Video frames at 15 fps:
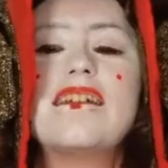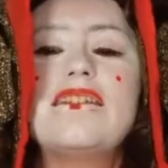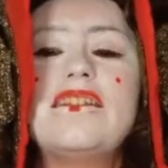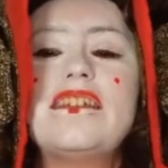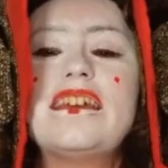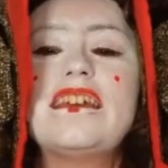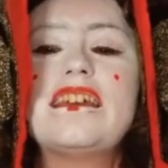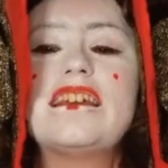and
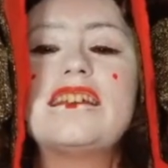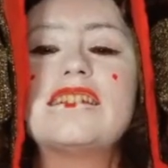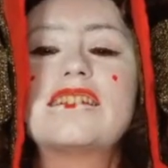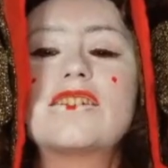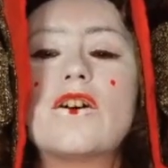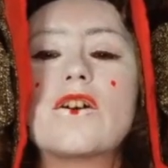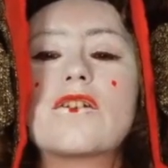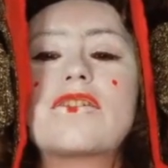these
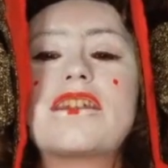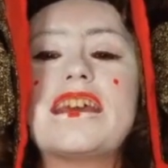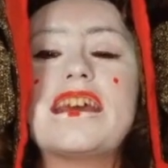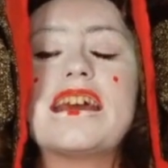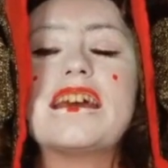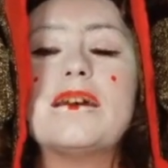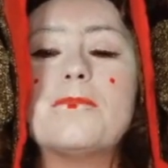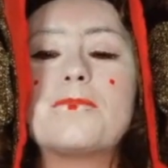are the
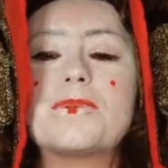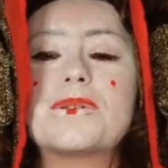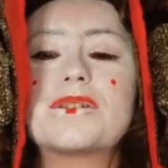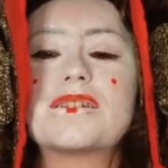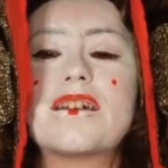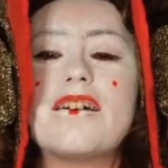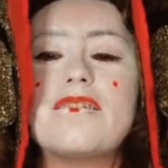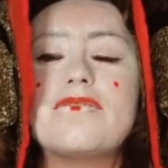
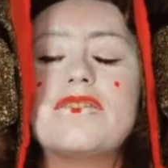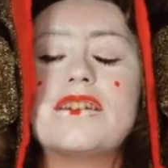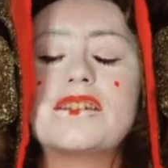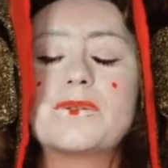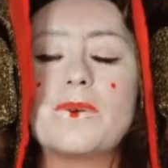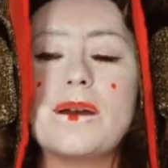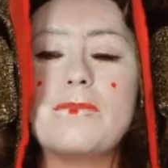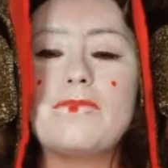hips of the
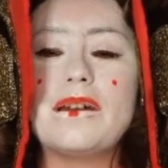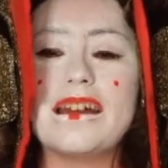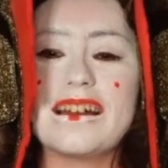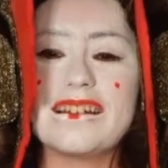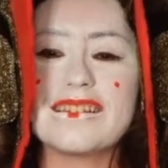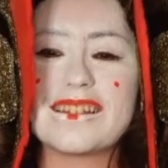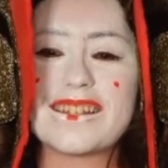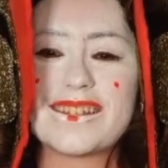
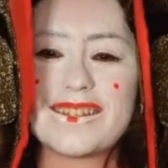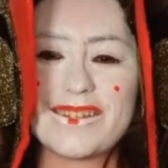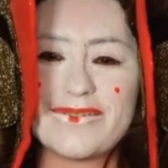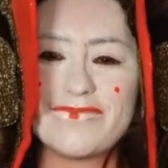sweatpants.